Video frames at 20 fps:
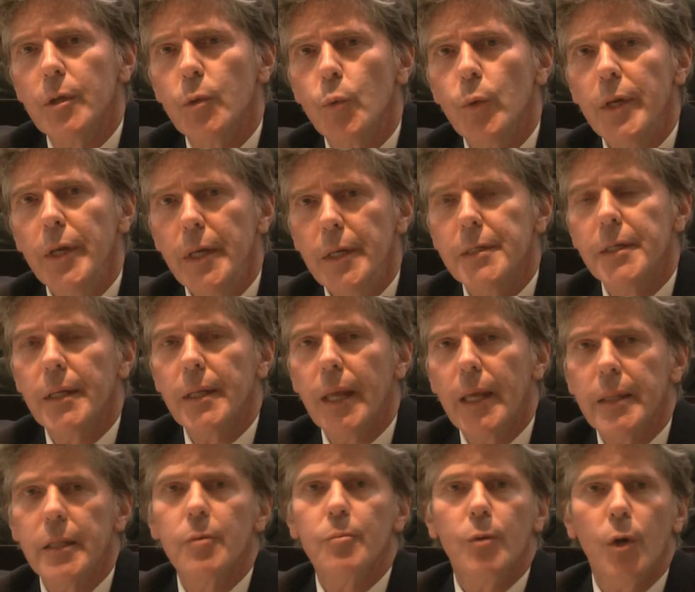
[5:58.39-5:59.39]
we need to
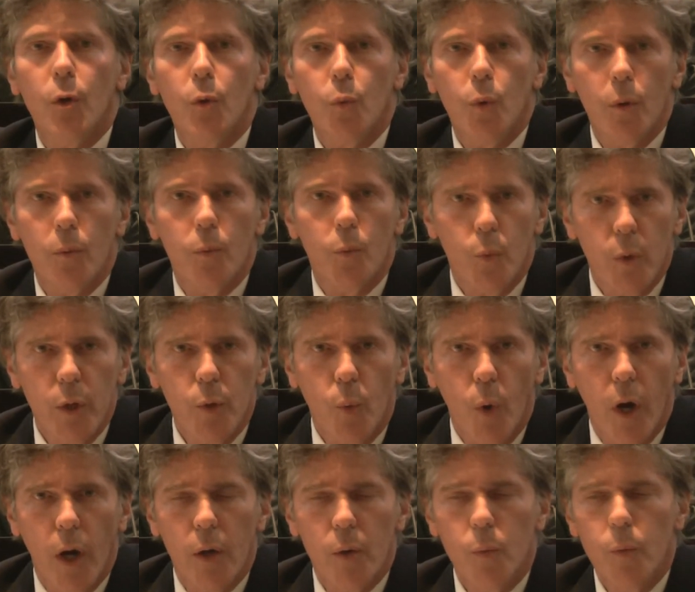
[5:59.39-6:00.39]
let them know what we
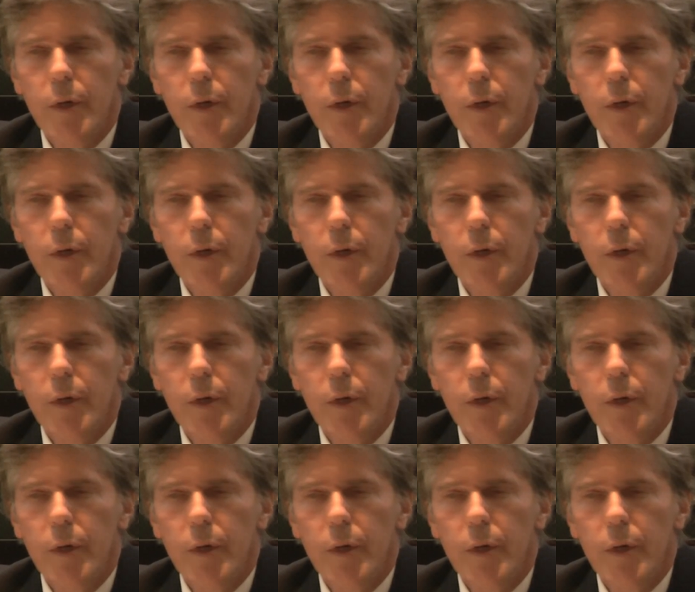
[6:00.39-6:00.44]
want.